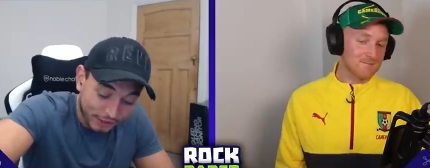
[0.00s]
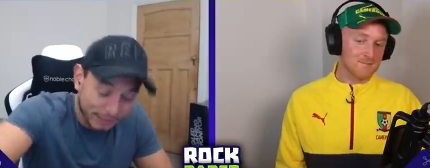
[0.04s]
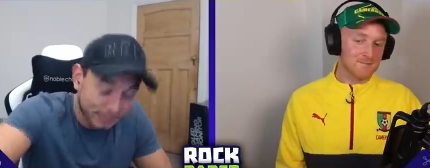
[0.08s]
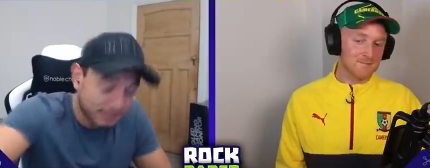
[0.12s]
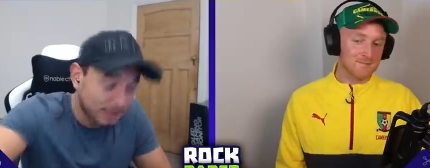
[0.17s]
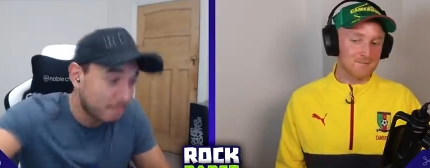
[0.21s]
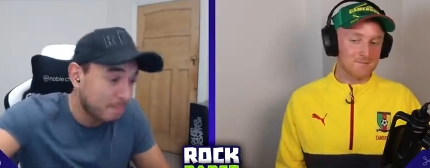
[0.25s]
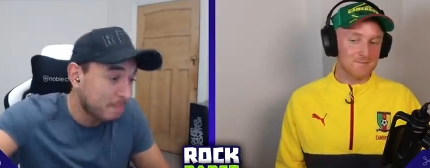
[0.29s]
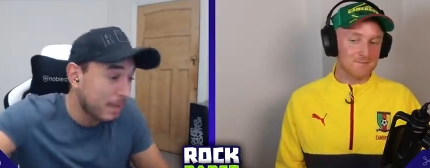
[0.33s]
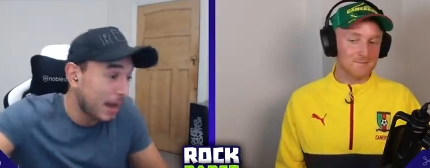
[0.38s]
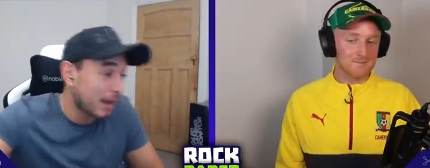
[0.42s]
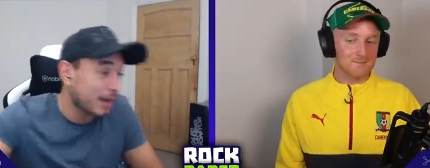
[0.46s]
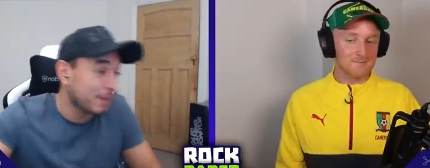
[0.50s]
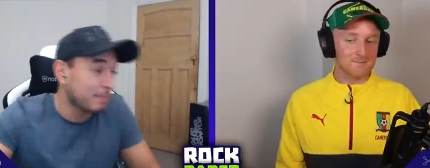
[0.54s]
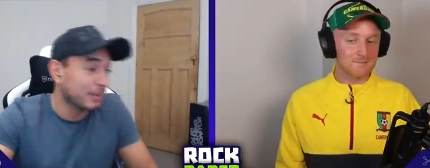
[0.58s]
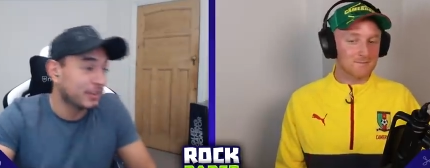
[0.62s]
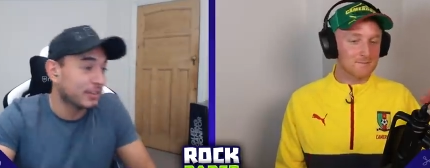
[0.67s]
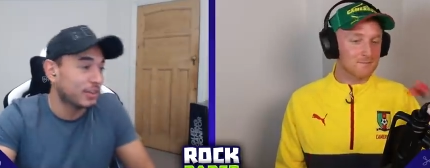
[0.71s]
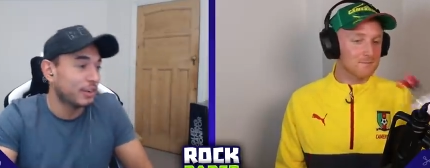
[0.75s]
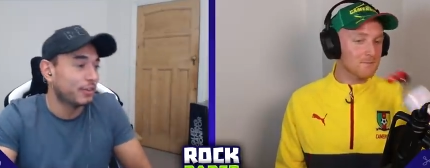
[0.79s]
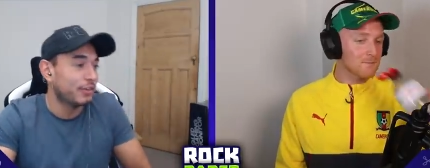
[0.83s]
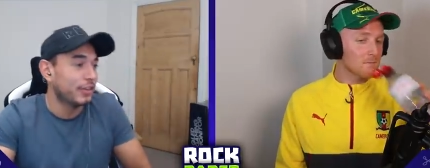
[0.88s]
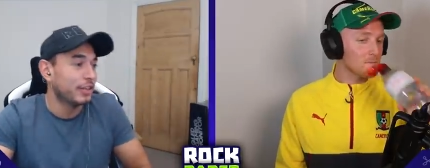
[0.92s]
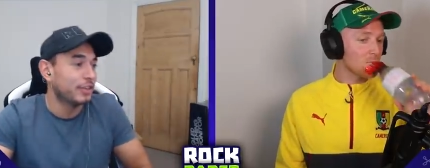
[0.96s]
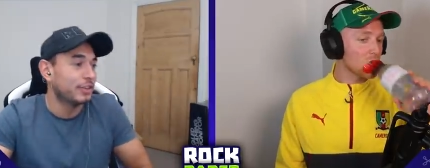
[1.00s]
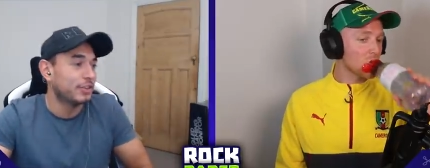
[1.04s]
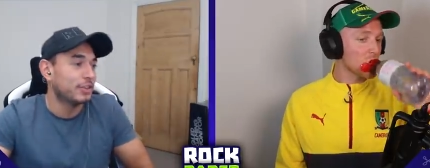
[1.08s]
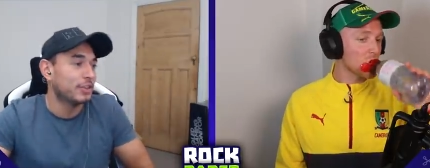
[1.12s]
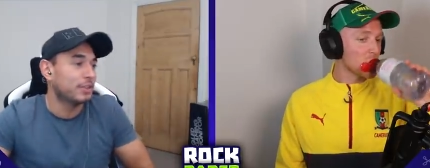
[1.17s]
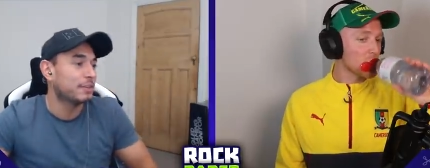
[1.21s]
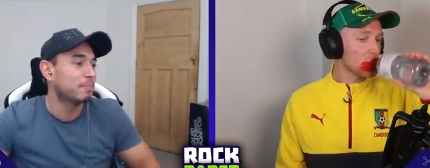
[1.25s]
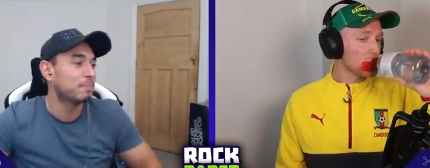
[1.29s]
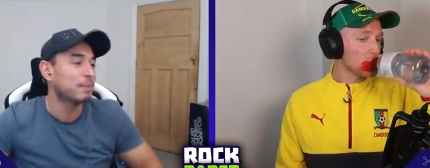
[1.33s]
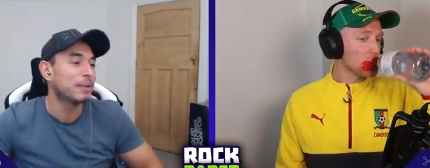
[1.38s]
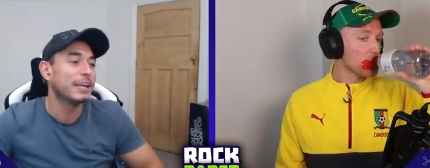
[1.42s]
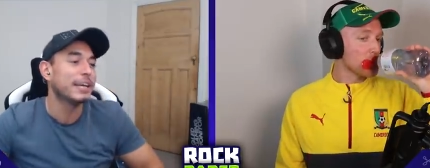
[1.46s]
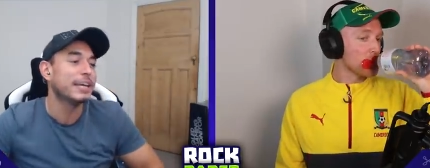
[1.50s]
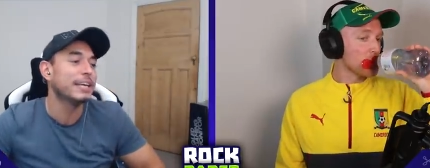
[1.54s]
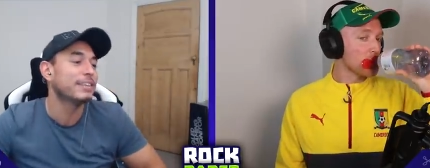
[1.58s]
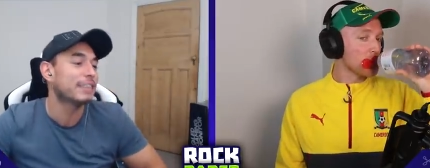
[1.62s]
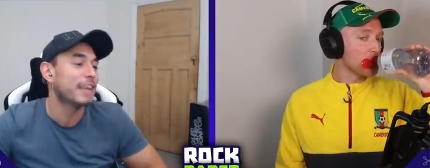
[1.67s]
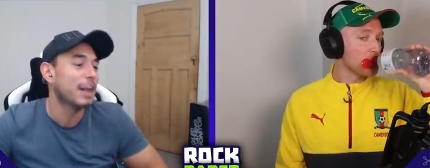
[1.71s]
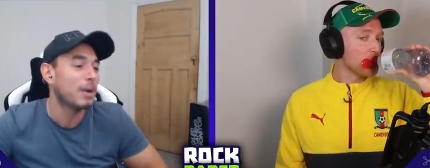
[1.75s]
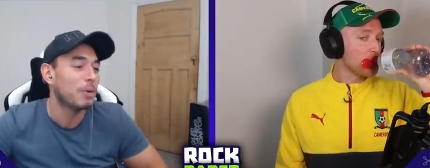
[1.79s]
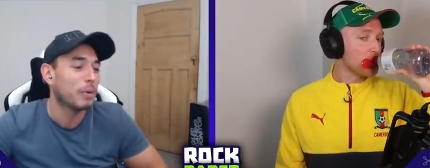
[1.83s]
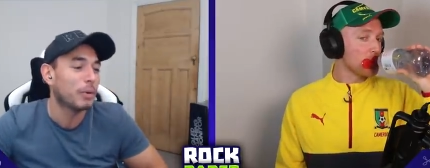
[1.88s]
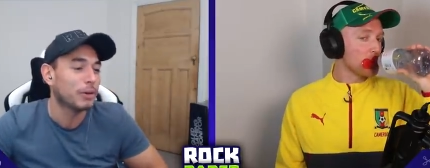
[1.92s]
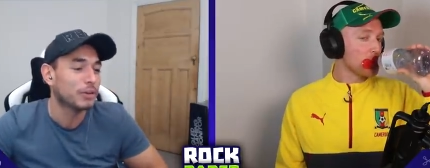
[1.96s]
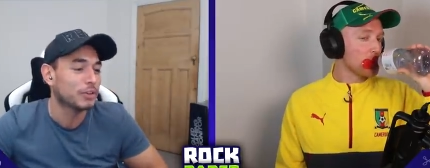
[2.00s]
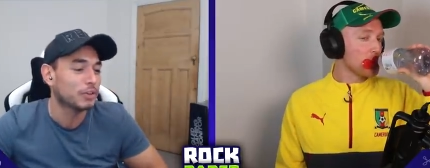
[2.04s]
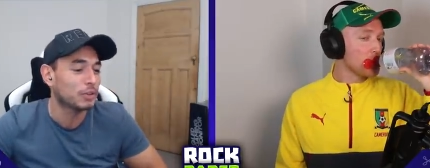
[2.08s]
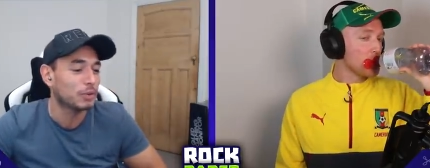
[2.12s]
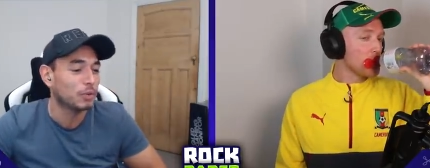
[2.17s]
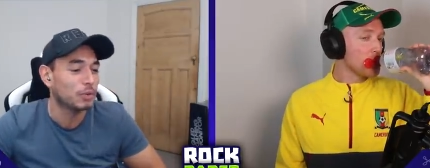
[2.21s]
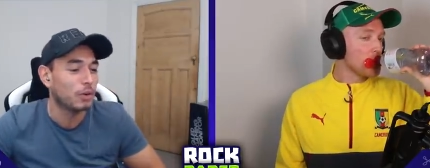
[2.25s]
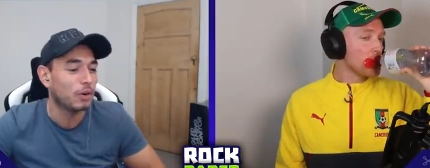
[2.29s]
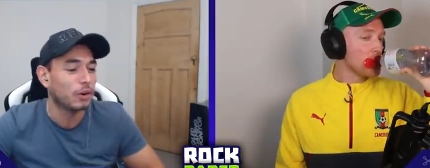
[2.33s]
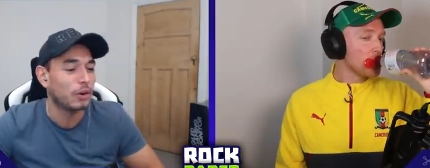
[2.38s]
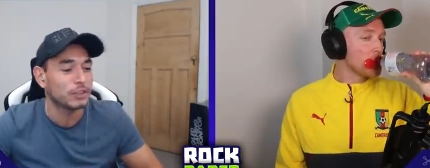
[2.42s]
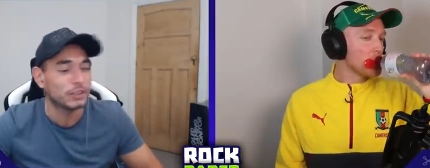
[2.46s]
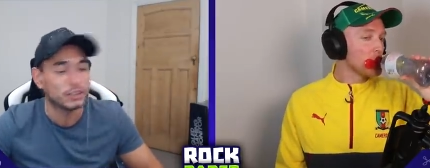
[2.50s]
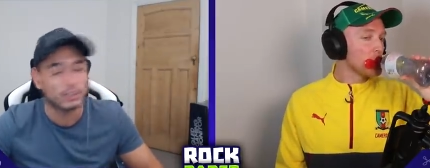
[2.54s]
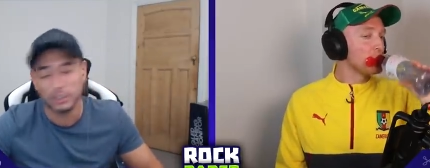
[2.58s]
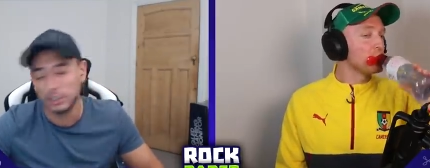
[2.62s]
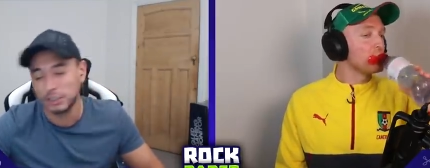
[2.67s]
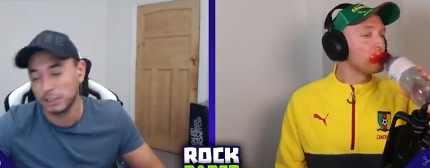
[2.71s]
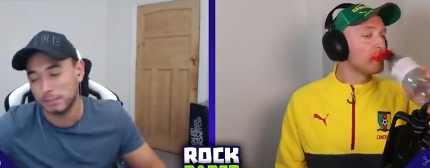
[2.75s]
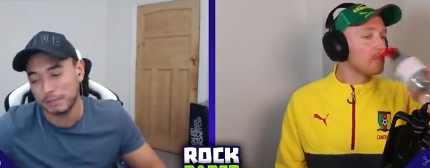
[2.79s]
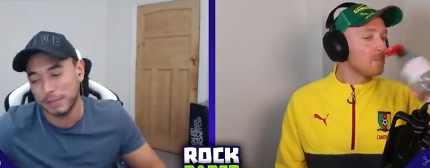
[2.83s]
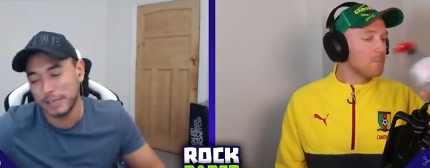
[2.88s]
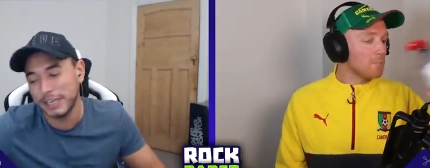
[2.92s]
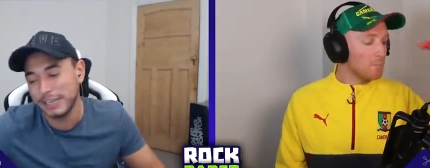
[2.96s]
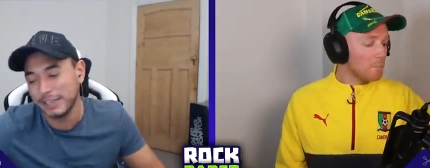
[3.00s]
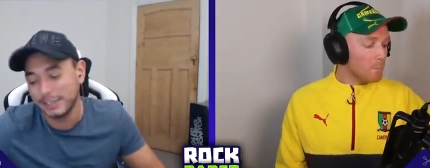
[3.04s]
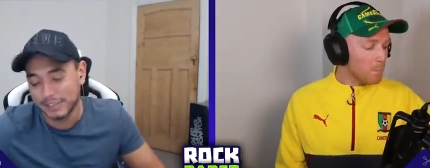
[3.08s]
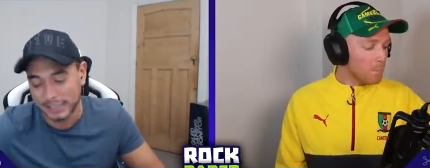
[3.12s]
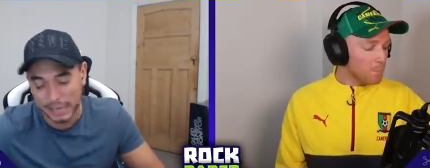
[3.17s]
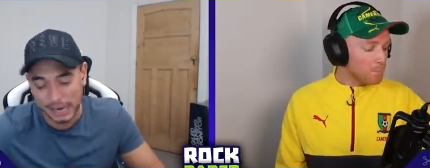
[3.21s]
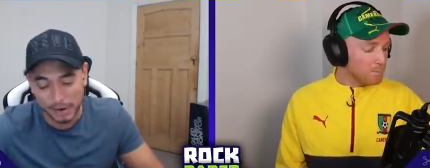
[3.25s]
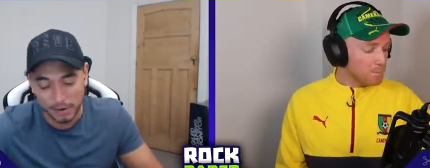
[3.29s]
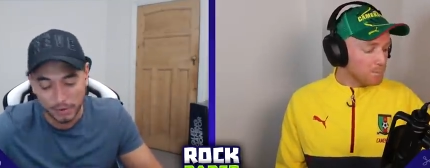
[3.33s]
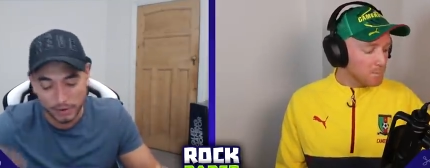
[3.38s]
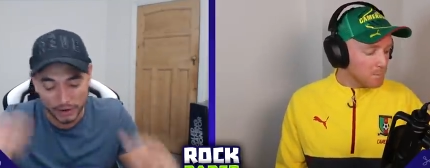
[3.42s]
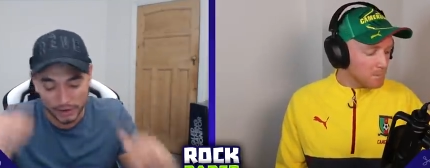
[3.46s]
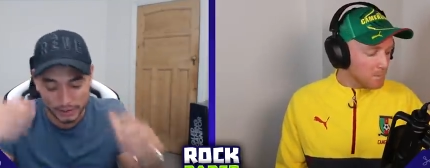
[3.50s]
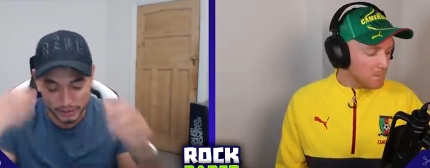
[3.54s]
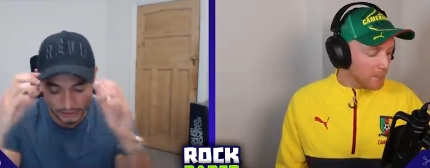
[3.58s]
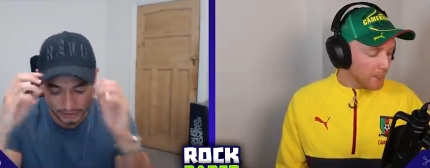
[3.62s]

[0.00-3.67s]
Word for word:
Speaker 1: I'm backing myself here to just please get ones to watch. Just please get one.